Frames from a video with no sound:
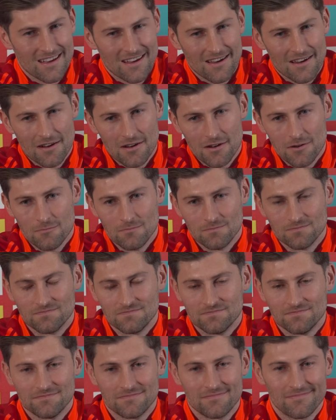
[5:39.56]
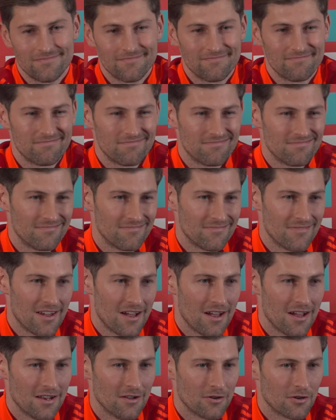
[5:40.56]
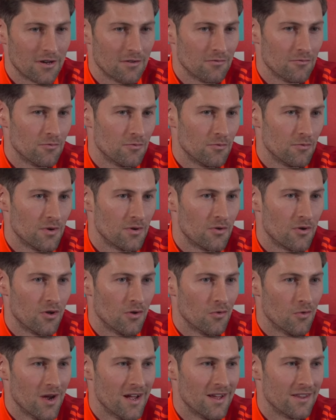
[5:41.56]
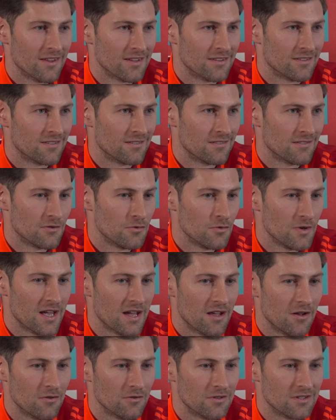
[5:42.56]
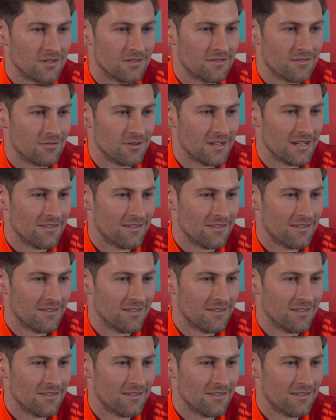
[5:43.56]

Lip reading: We're all aware that two yellows at